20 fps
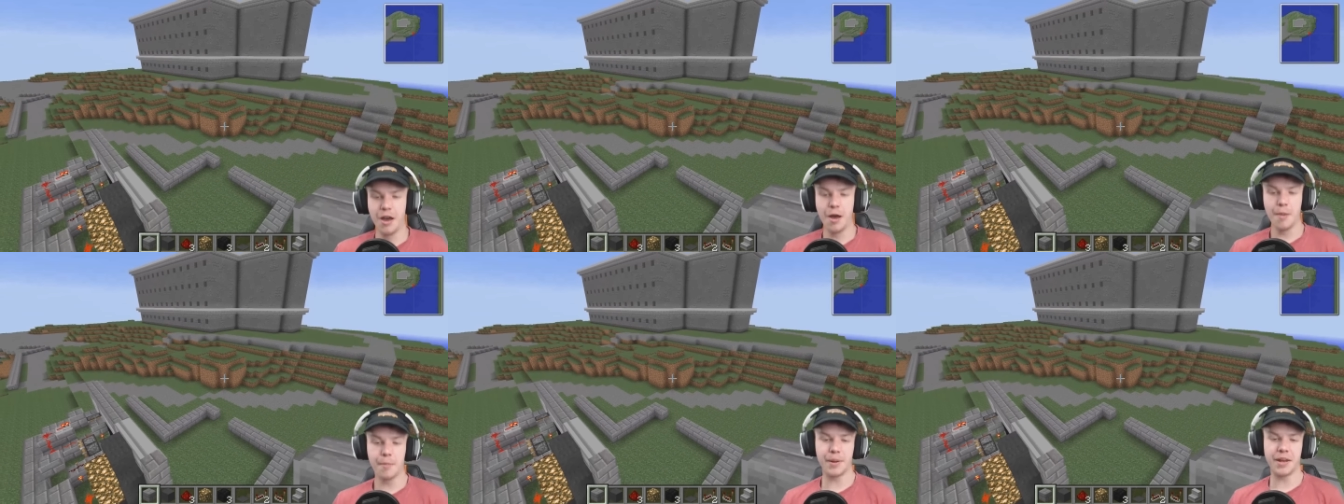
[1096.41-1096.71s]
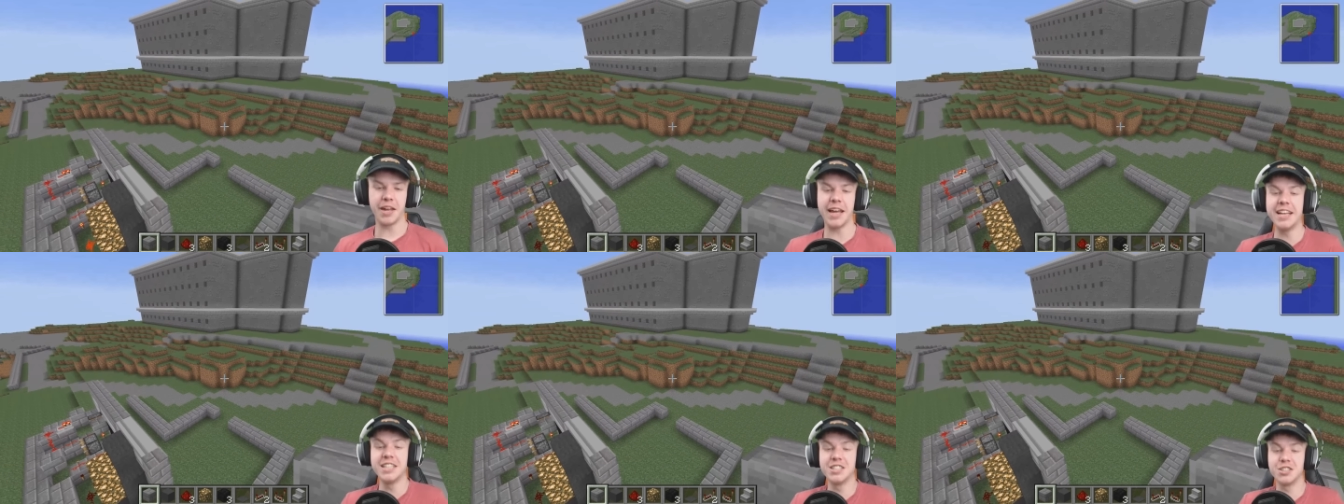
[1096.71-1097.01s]
but
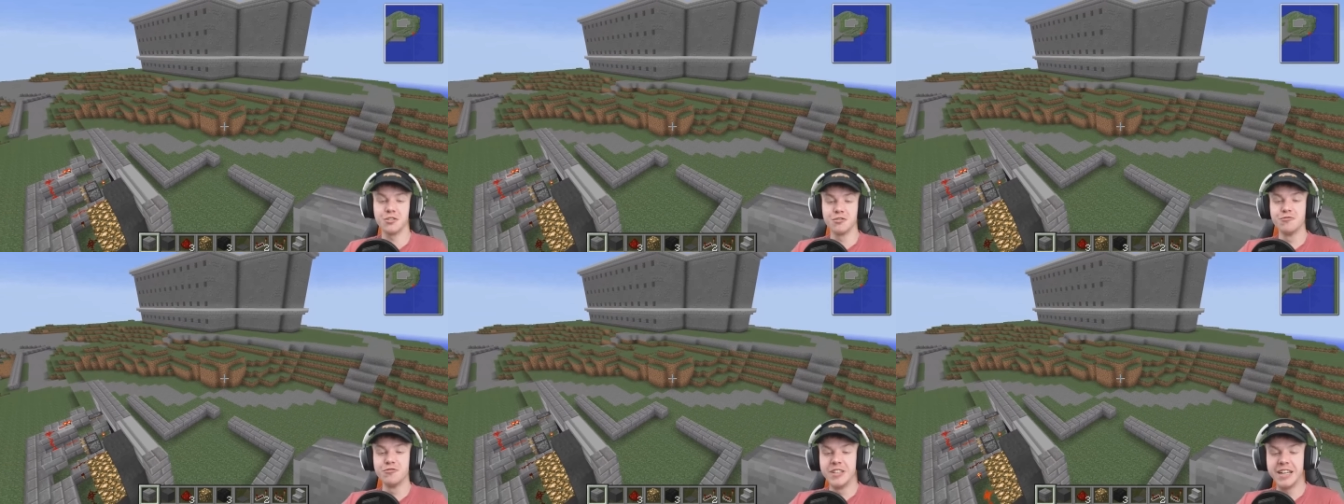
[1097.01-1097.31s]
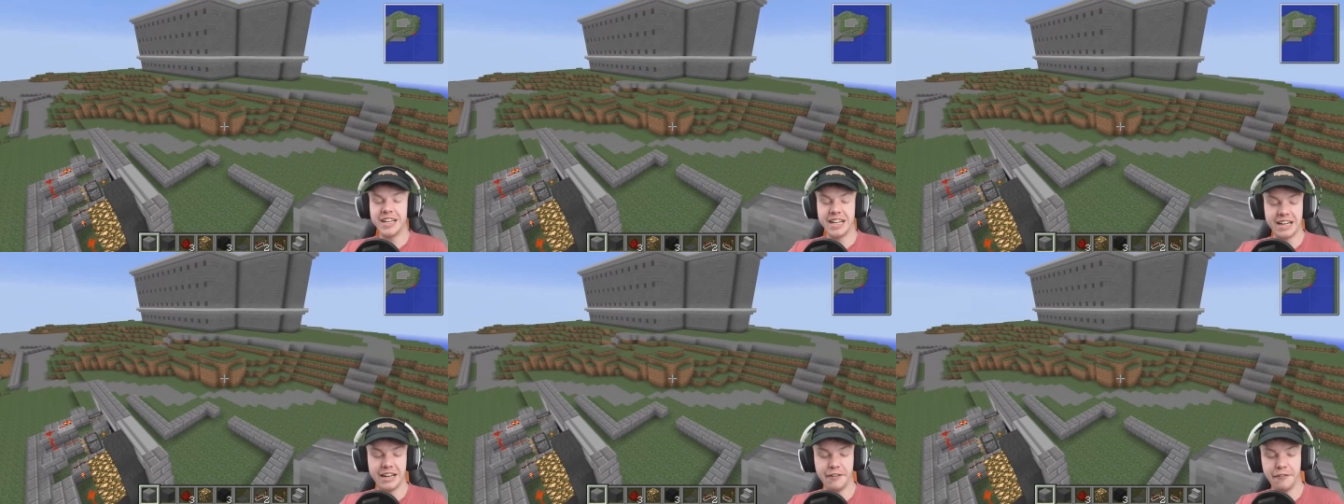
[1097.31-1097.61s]
it is a
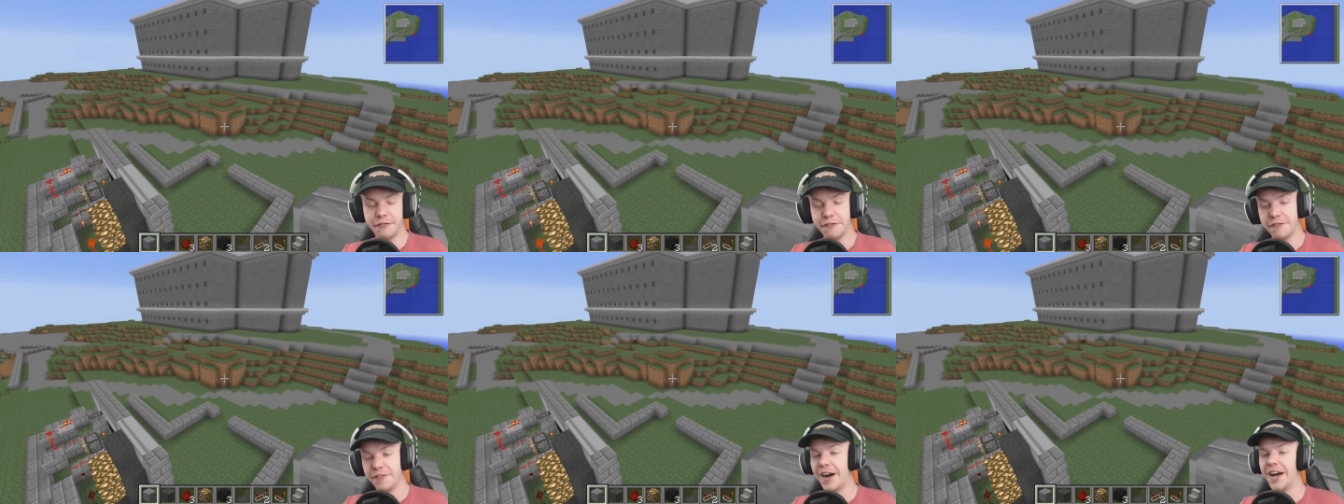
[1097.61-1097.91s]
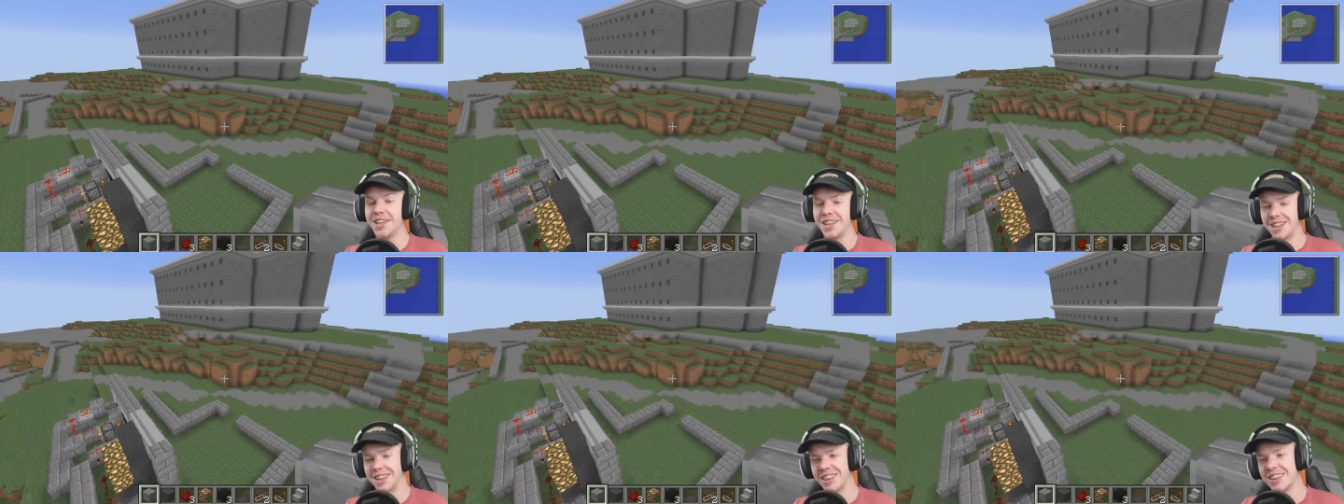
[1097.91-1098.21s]
really
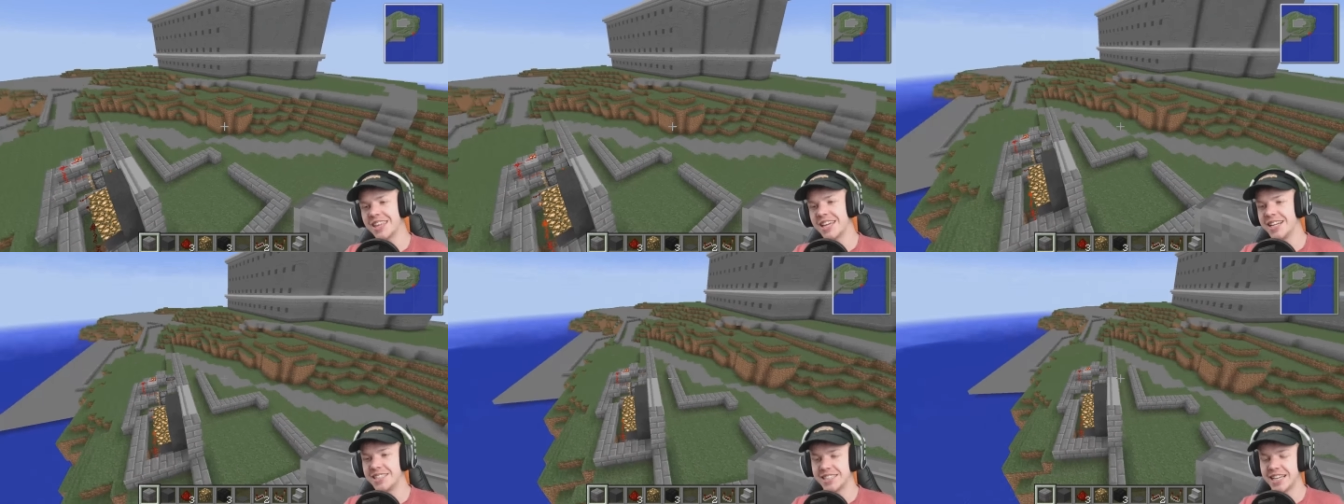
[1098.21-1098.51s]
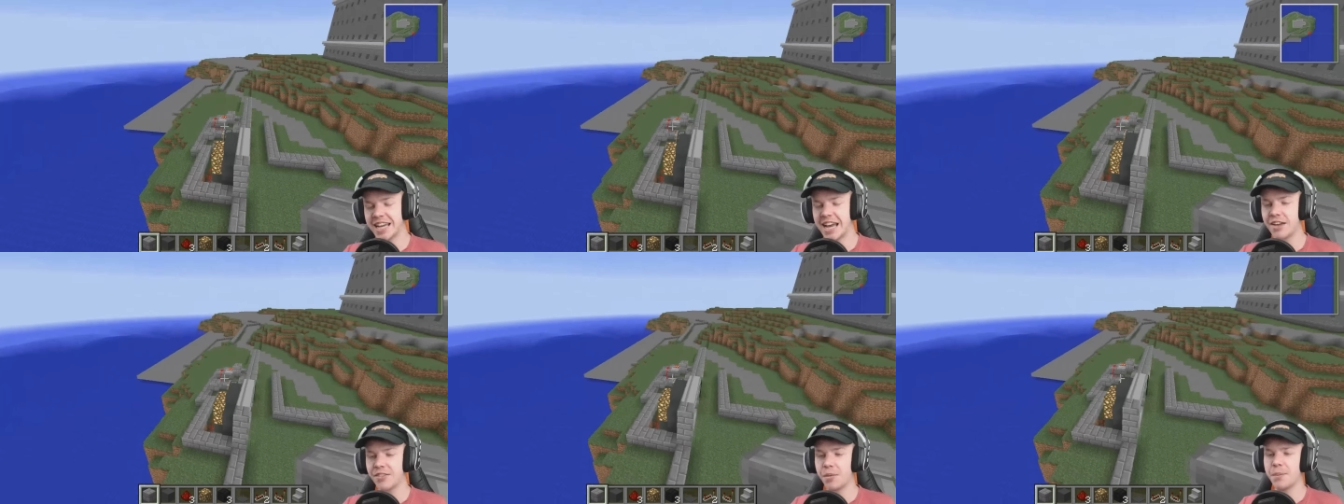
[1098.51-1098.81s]
fun thing to have.